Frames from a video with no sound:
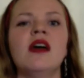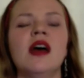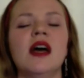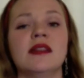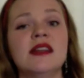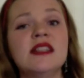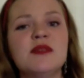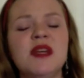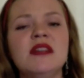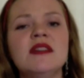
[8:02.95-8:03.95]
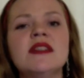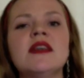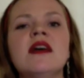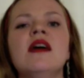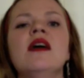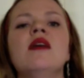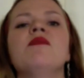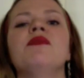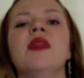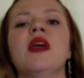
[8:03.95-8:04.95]
And this means
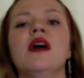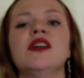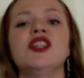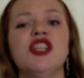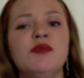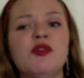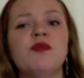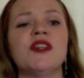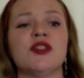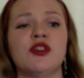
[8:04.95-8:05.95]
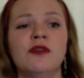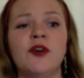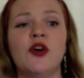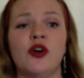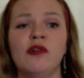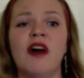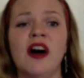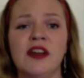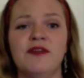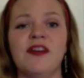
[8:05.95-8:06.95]
she will preserve her
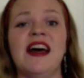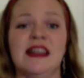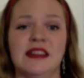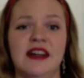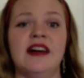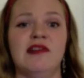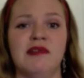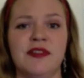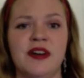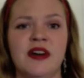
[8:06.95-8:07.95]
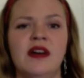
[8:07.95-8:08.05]
life and health